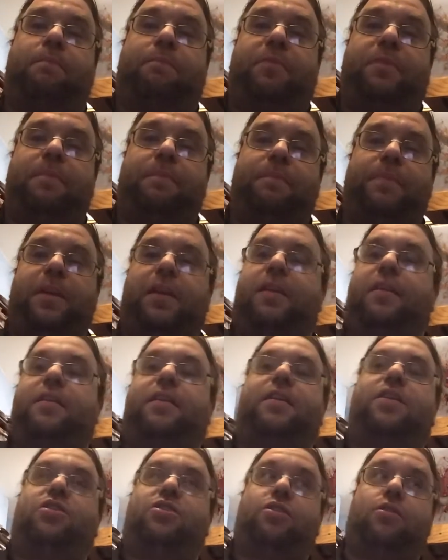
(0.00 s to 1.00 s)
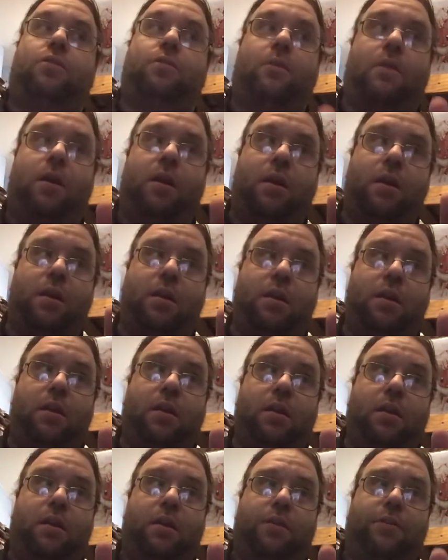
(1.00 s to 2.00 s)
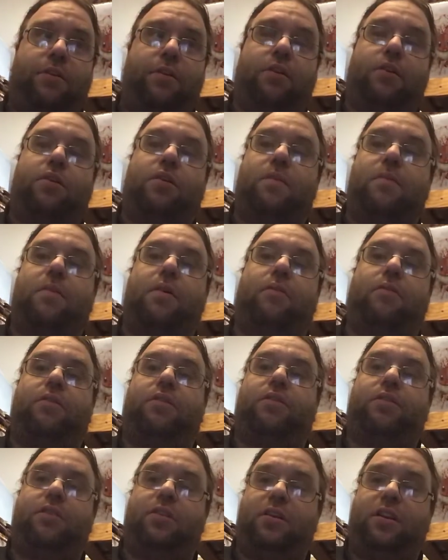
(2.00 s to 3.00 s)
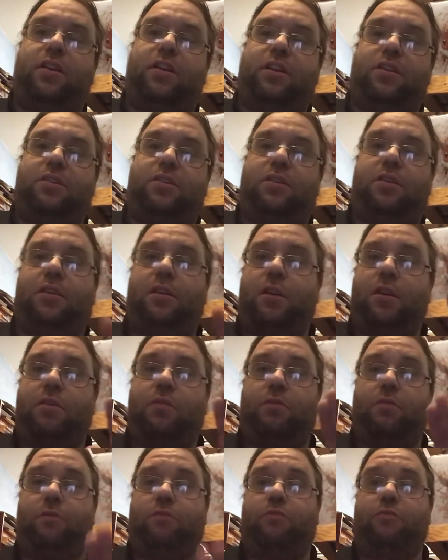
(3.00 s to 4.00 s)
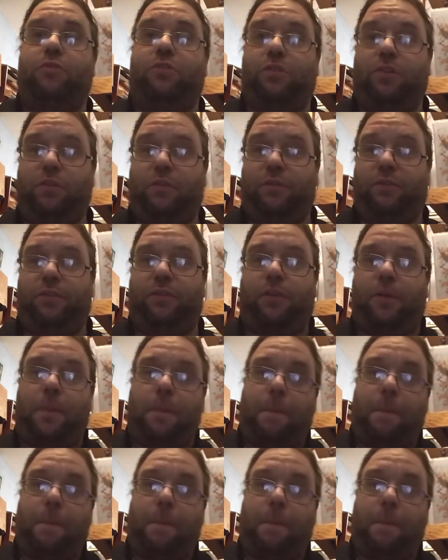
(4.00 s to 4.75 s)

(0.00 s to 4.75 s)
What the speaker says: the biggest issue that Arkham Horror 3rd Edition resolves.